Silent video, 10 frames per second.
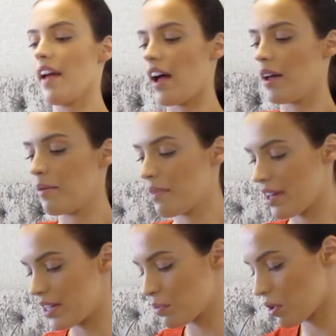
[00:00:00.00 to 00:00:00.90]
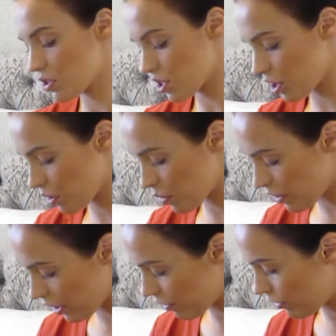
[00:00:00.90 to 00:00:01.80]
There's 1, 2,
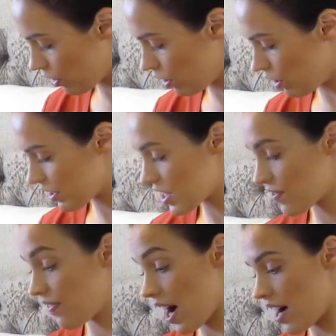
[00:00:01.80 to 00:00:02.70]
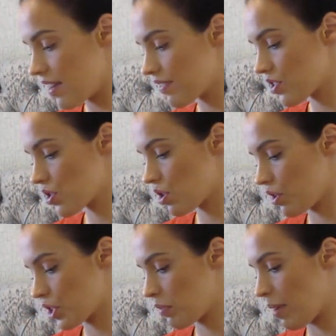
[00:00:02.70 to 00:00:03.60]
3, 4, there's 5
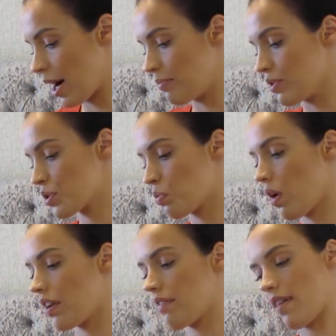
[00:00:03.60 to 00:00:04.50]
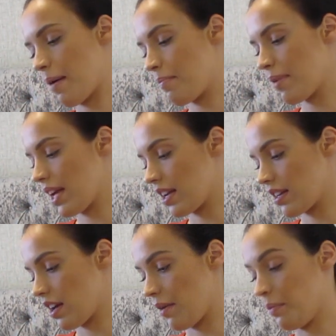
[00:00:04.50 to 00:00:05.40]
storage compartments, one of them
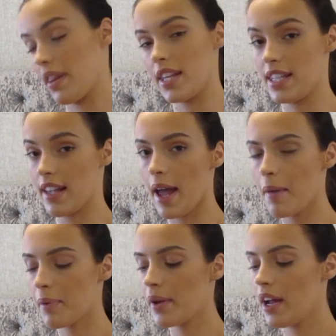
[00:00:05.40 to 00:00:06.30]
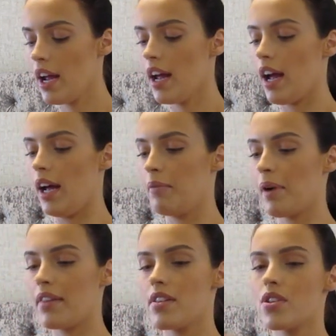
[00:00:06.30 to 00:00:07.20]
being with a zip.
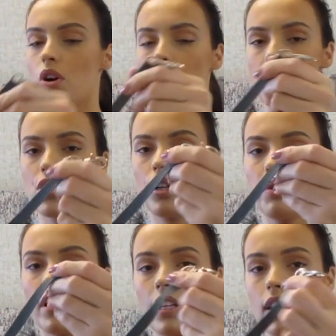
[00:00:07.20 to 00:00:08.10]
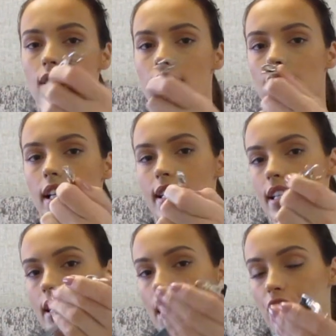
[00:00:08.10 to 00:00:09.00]
And there's also one of these that you can
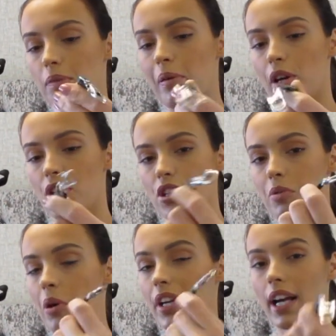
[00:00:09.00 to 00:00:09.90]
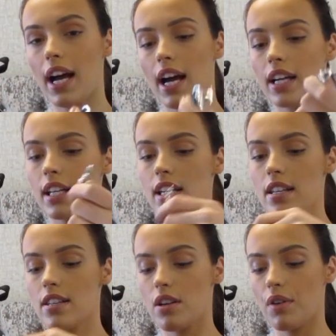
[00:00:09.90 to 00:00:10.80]
attach your purse to or your car
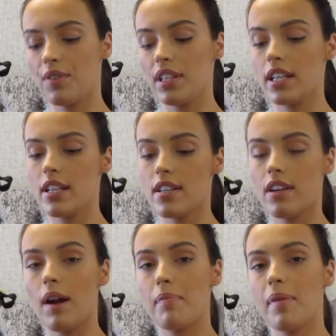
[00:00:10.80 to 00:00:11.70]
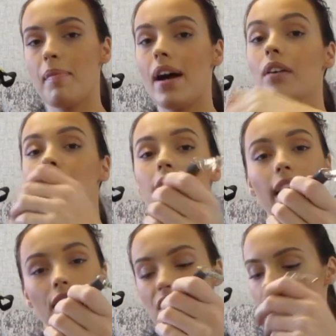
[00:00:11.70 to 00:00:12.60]
keys. So if you needed to grab them out, you
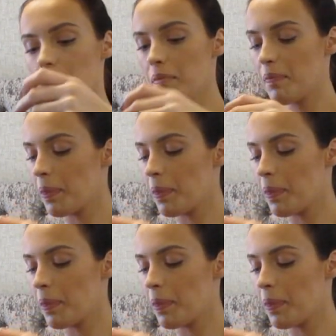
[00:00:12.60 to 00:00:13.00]
can do.